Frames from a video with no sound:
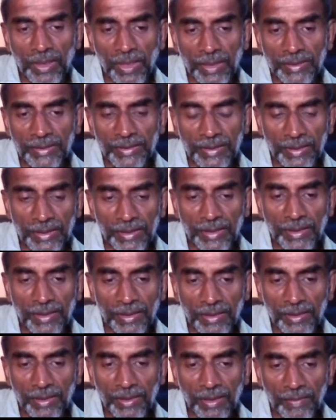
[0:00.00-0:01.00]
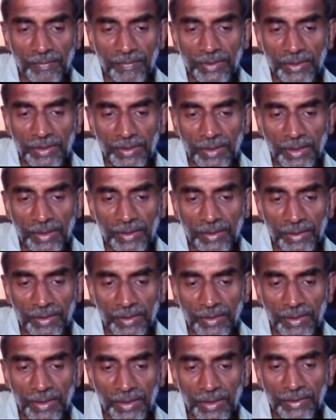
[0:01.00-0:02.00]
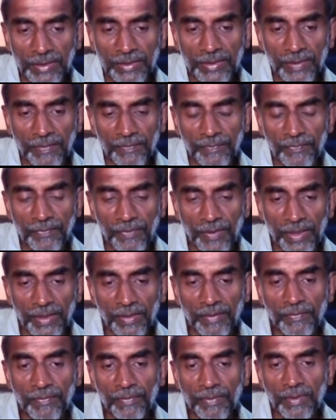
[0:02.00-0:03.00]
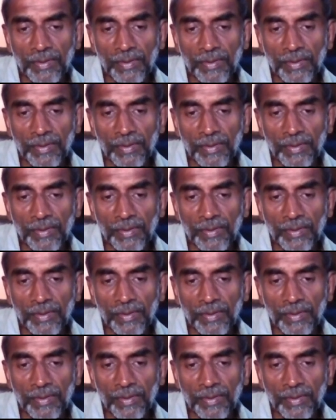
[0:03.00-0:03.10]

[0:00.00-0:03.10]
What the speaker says: ICD-11 and the DSM-5